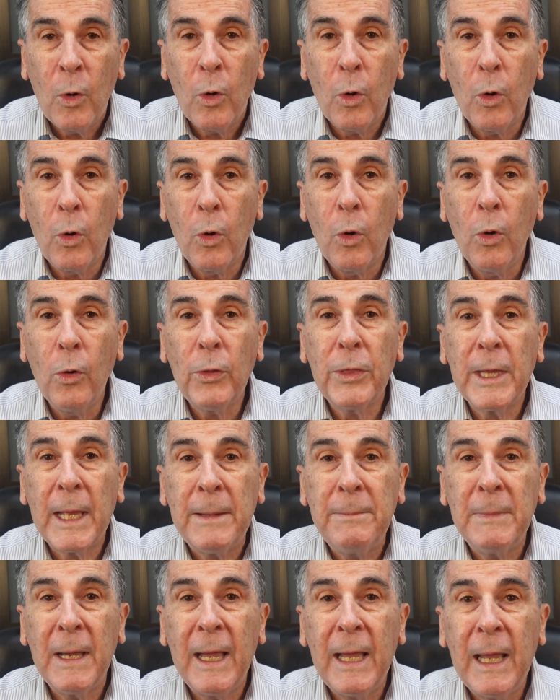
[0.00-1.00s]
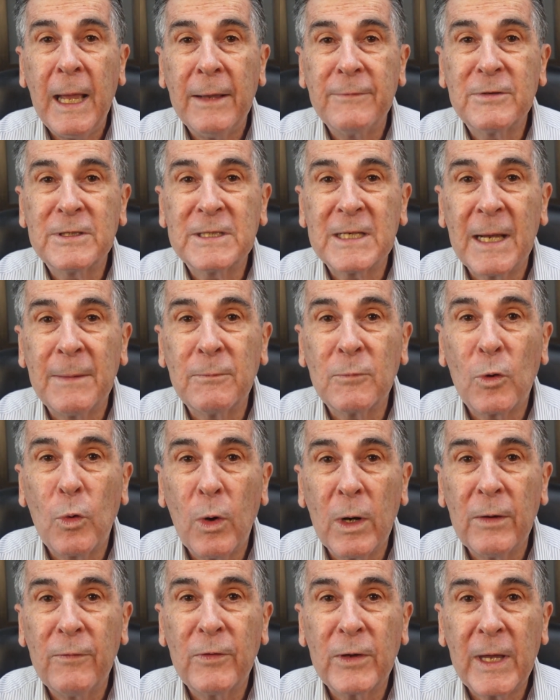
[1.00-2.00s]
or they may have some
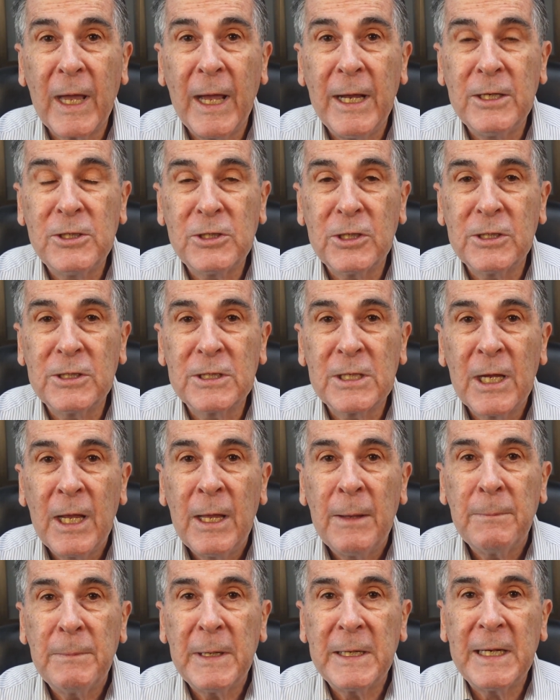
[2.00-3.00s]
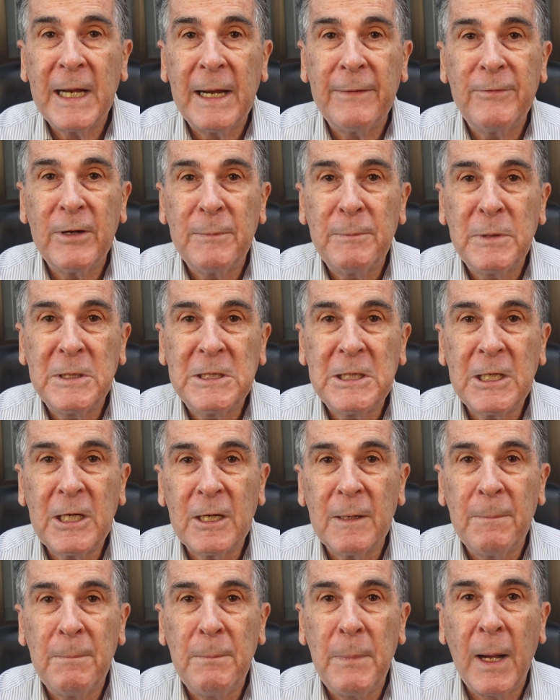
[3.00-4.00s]
qualifications that have a
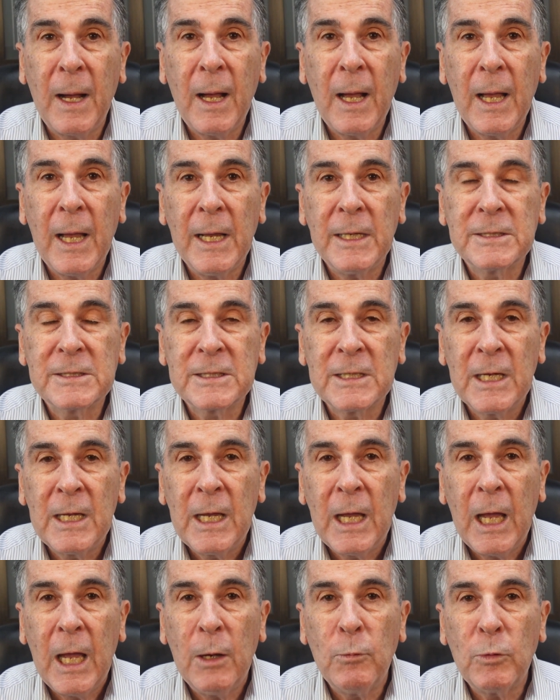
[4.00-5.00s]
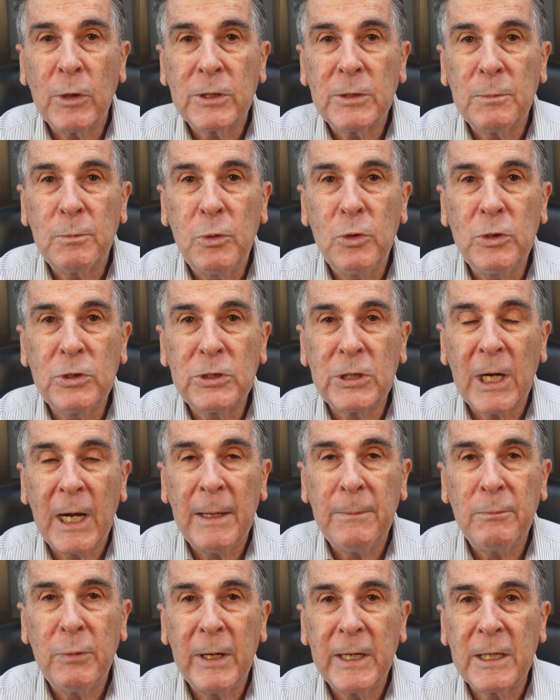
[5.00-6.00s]
particular bias and want to push
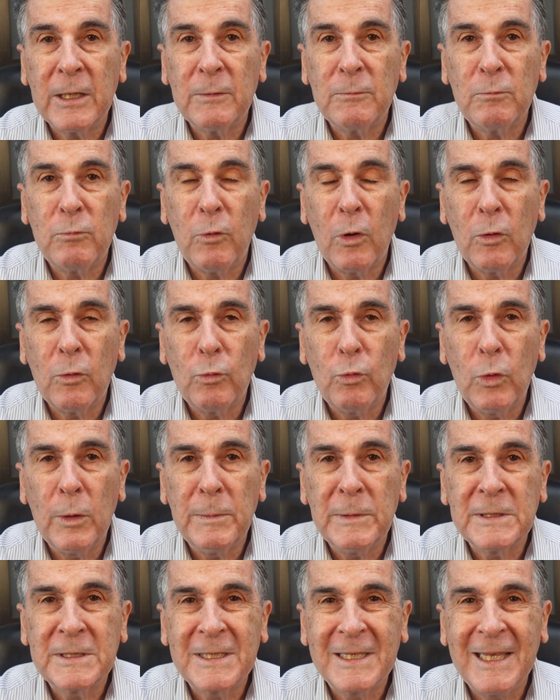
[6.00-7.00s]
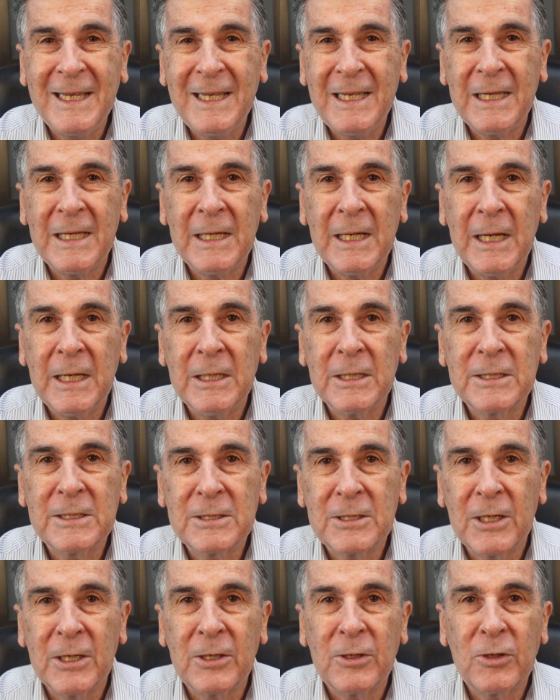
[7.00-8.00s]
a pregnant woman's thinking in a
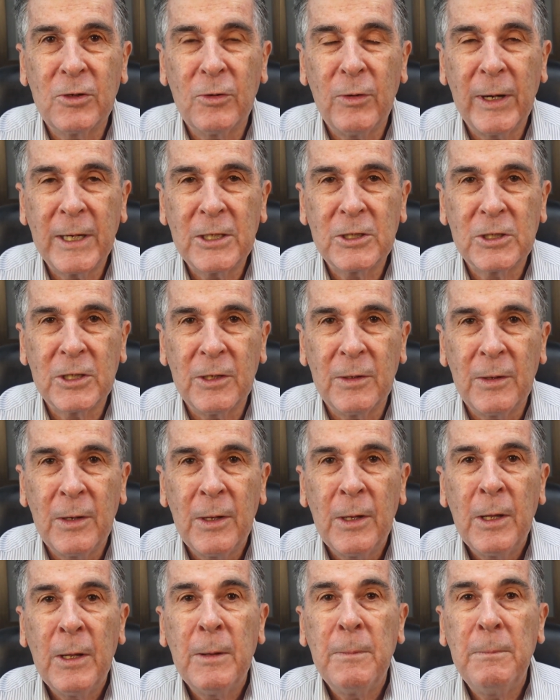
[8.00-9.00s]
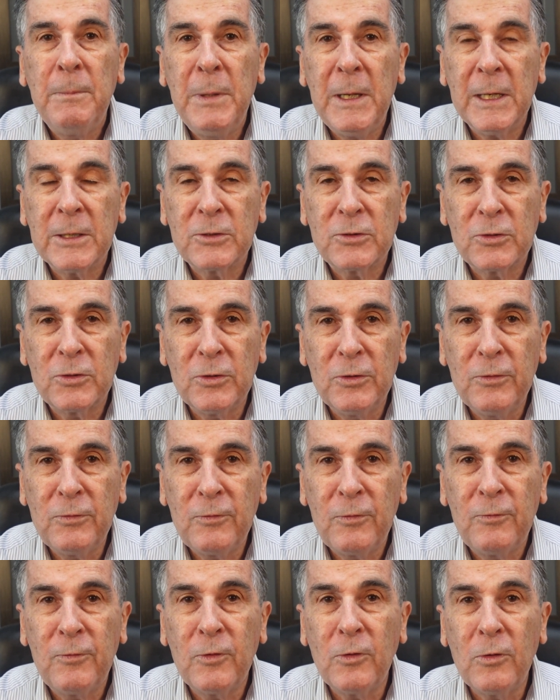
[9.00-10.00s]
certain direction. Be it
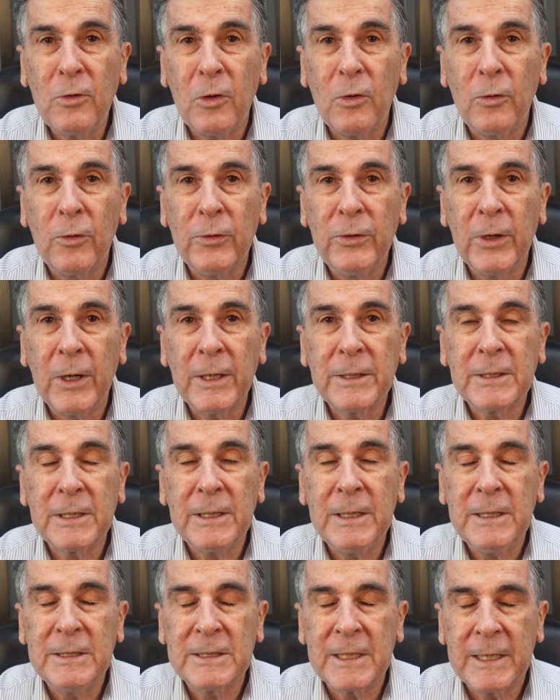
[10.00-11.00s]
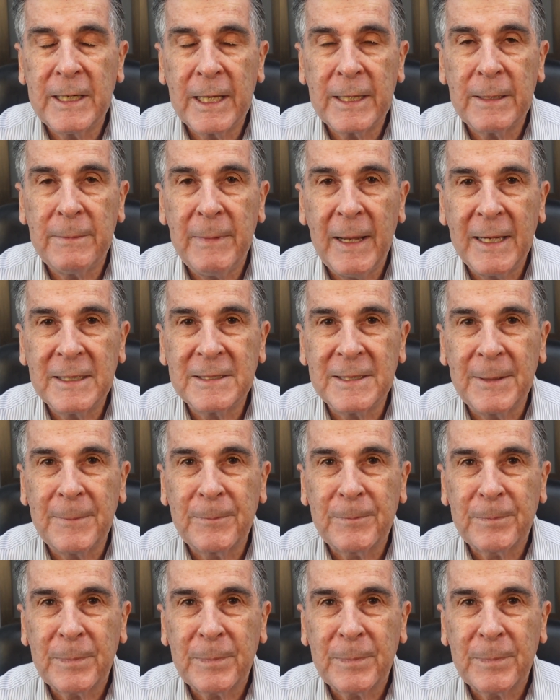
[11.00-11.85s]
truthful or not is another matter.